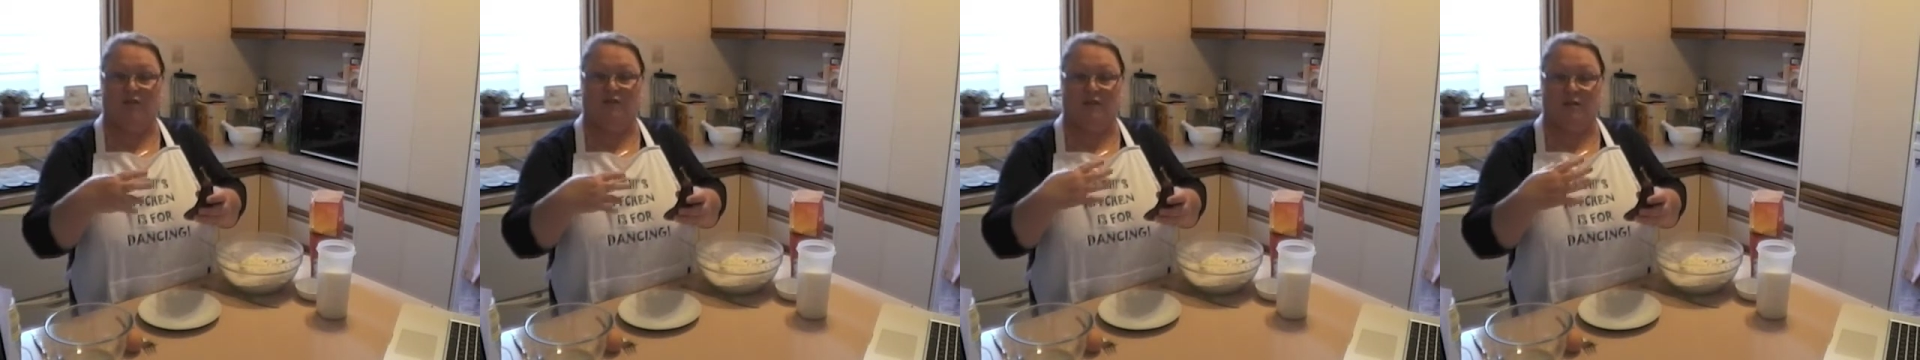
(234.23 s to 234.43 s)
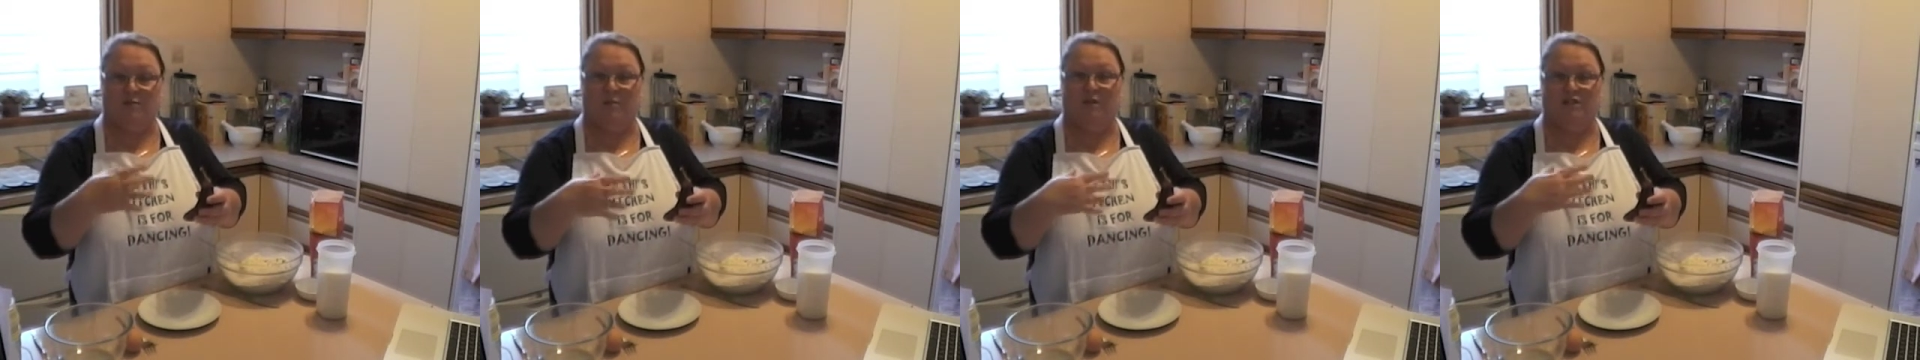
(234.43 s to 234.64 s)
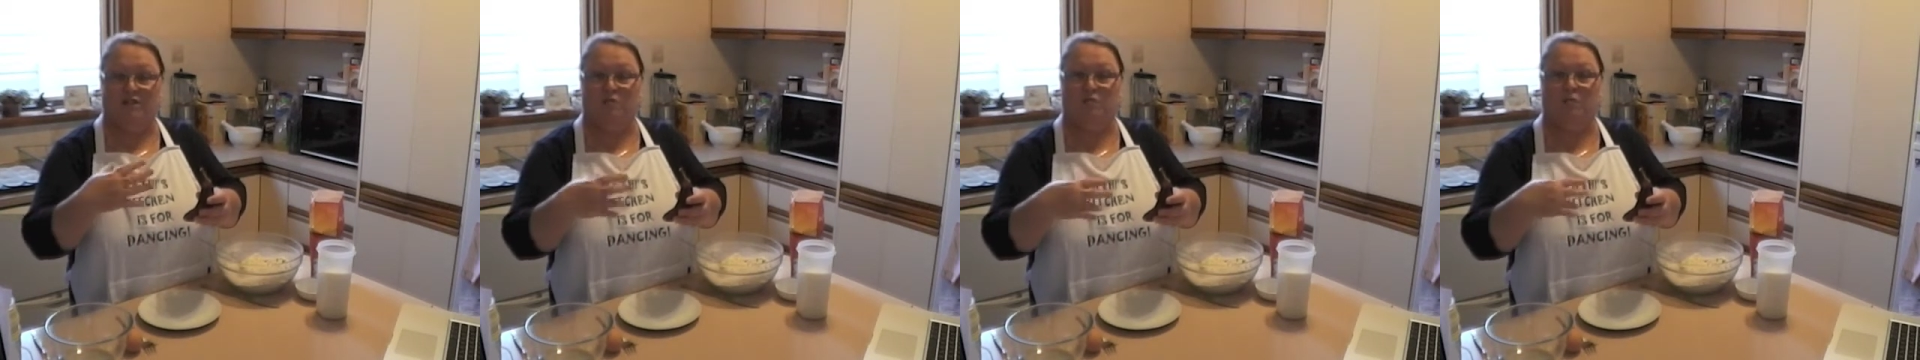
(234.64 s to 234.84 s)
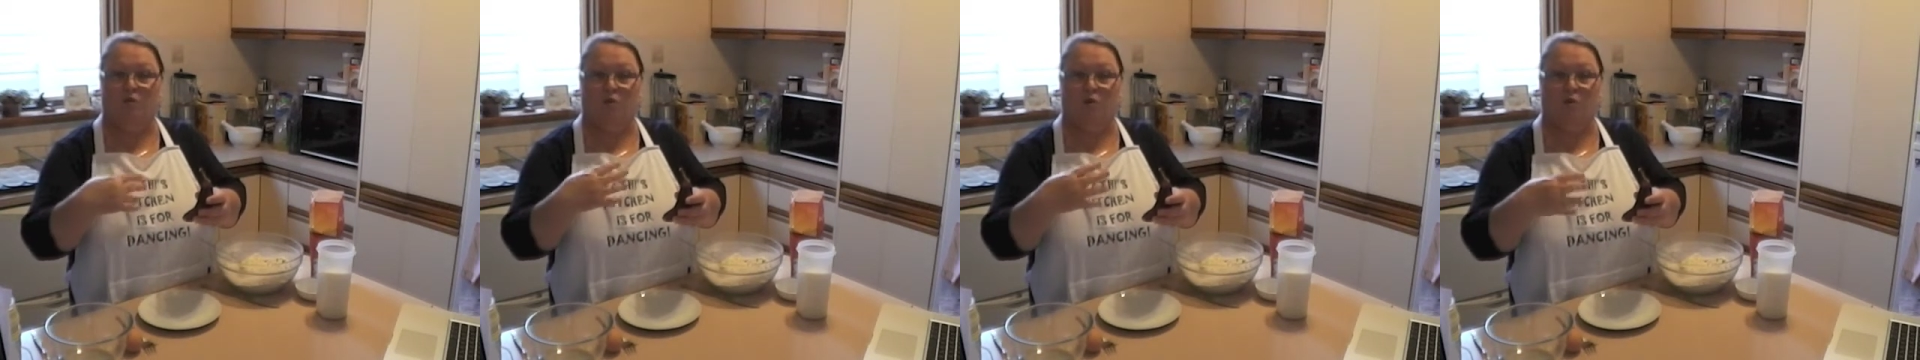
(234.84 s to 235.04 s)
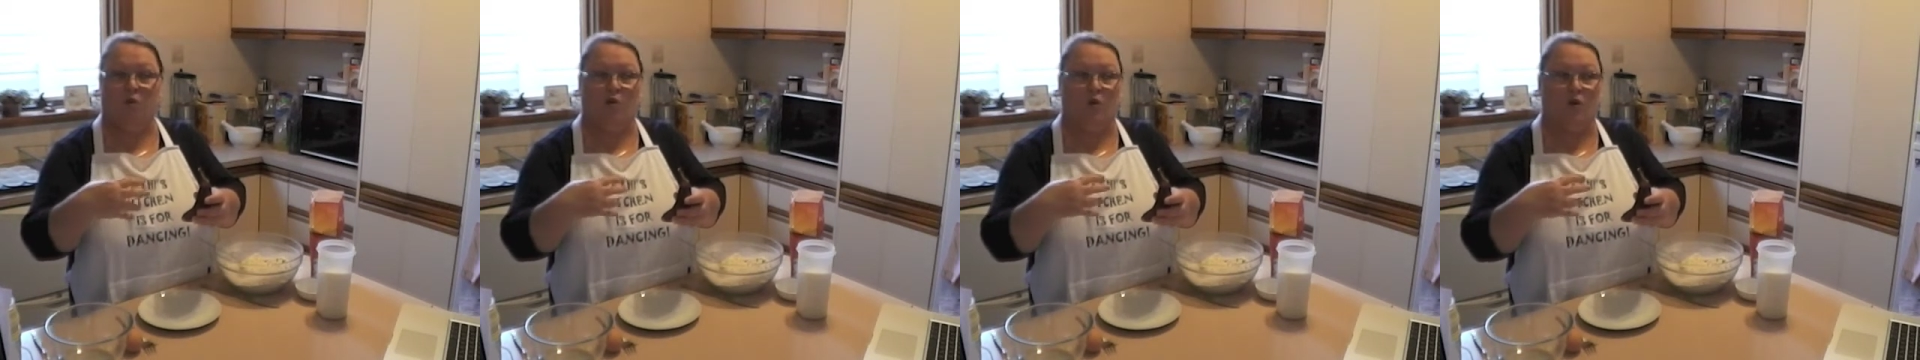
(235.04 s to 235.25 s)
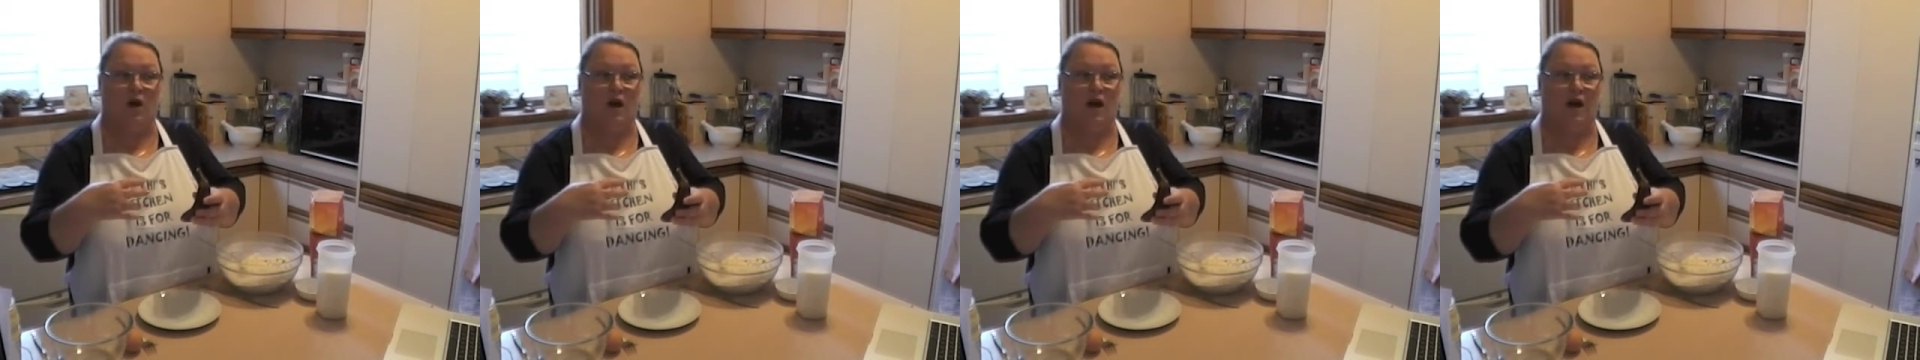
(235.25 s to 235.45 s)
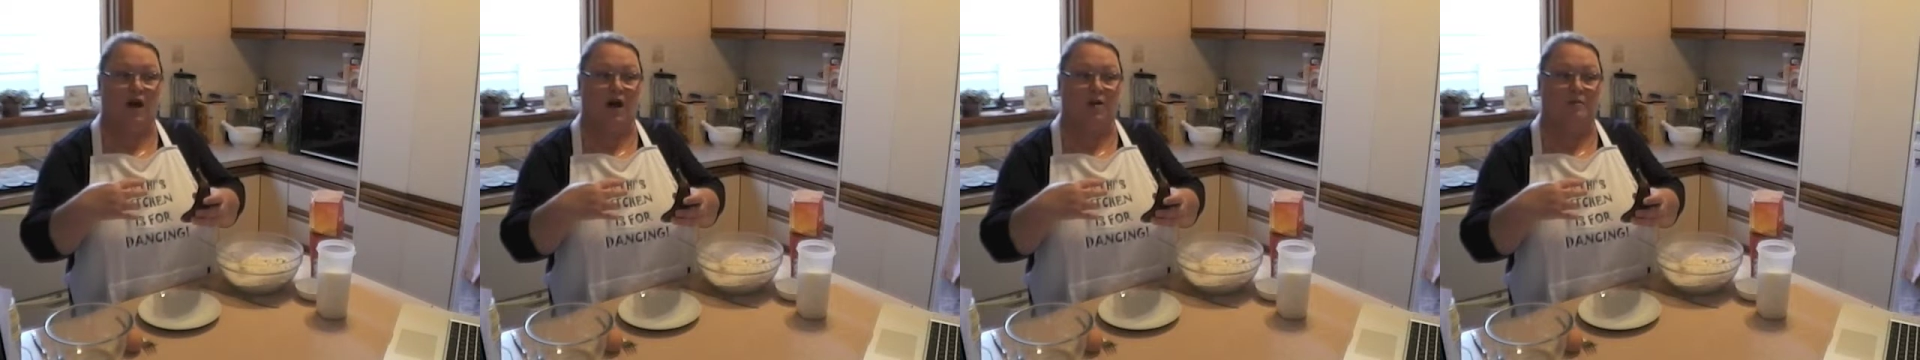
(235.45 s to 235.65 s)
and they're much more
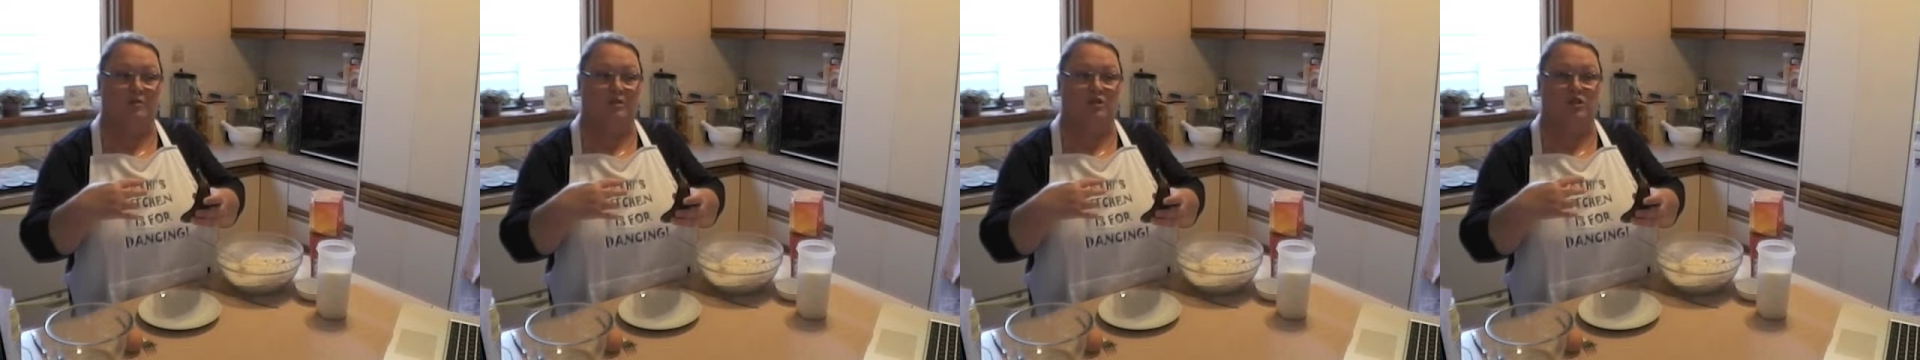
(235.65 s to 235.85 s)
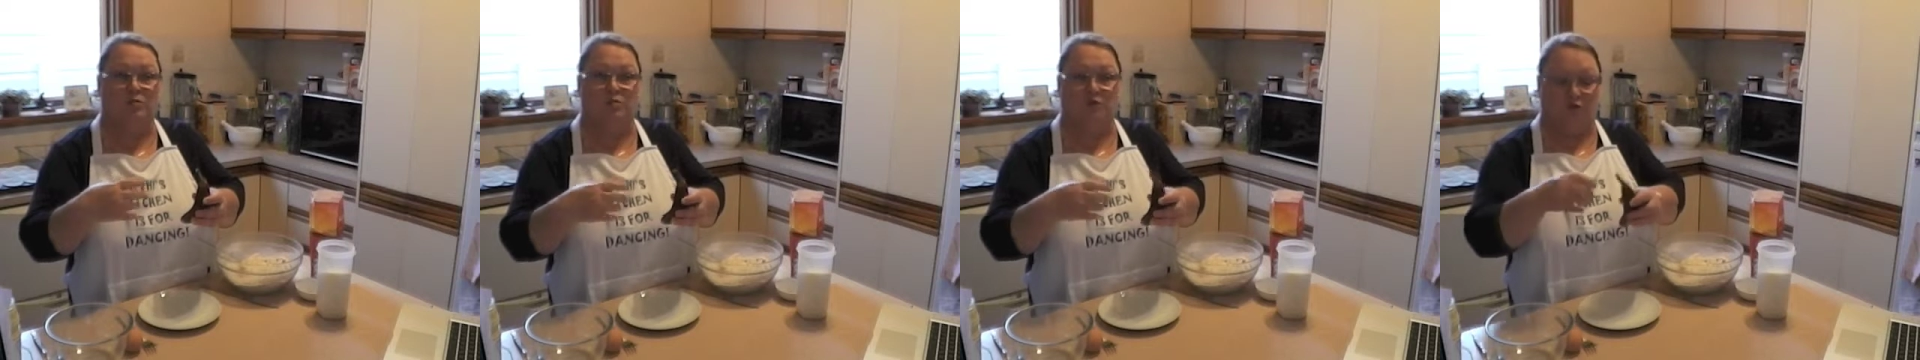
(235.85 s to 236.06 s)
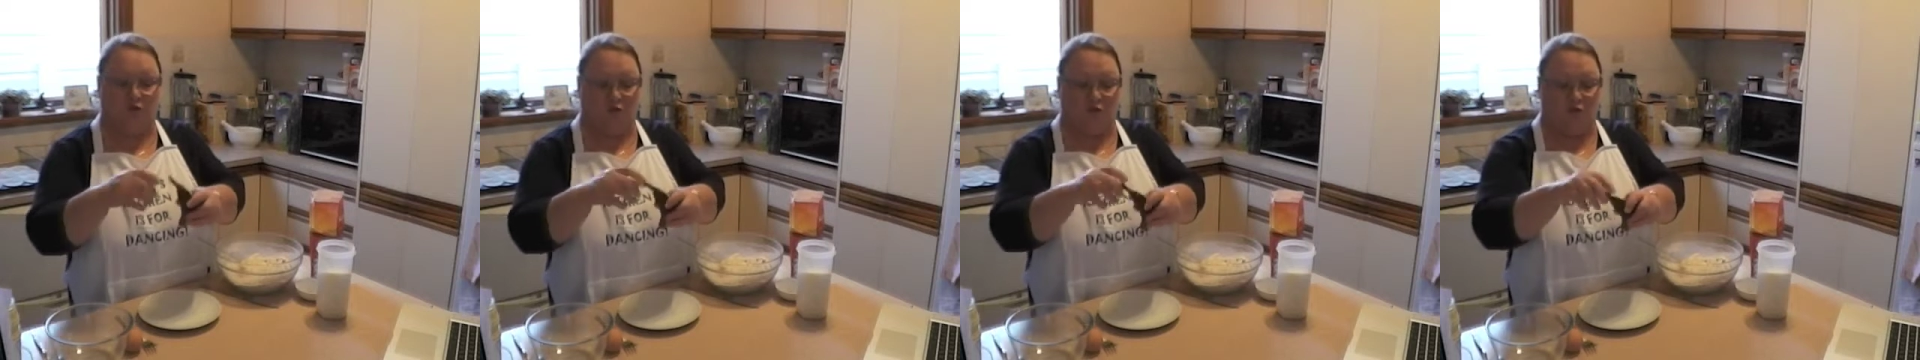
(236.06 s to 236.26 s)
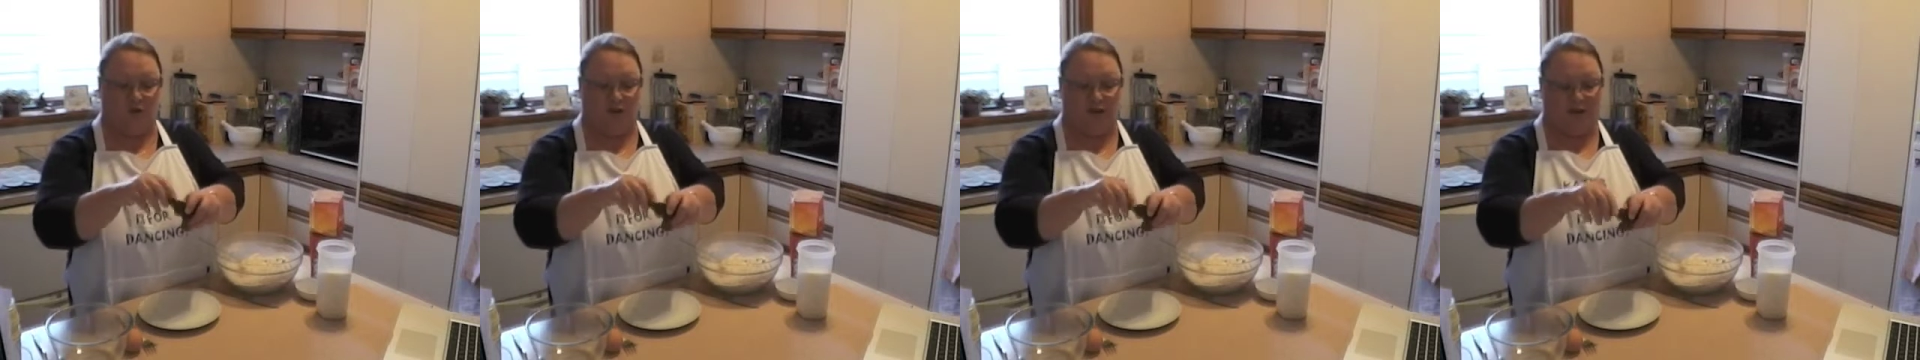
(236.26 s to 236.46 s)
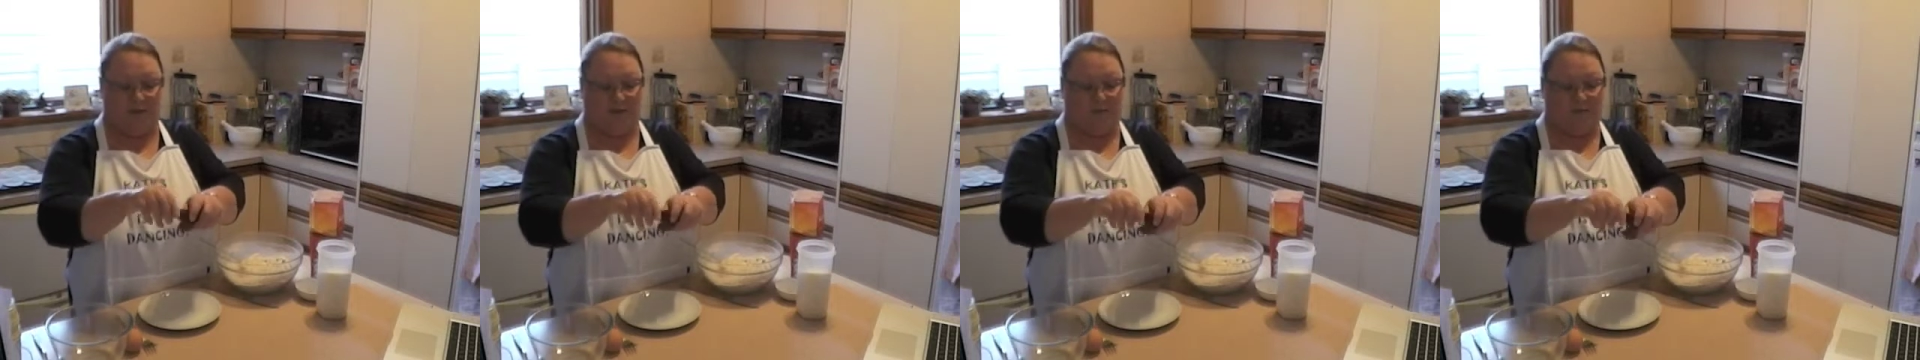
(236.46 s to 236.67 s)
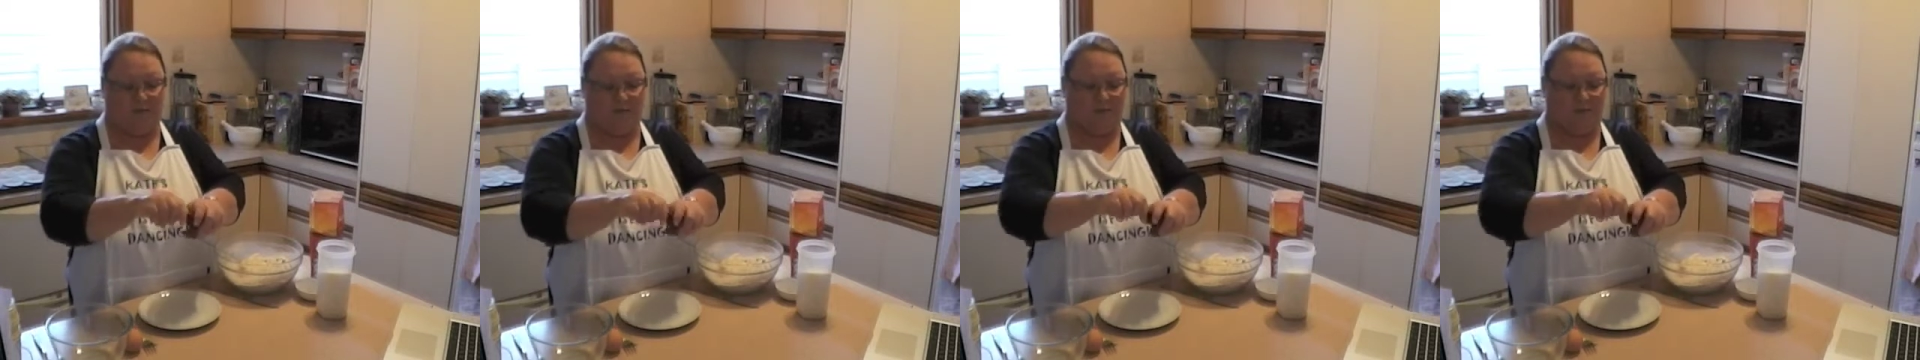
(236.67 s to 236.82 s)
suitable for cooking.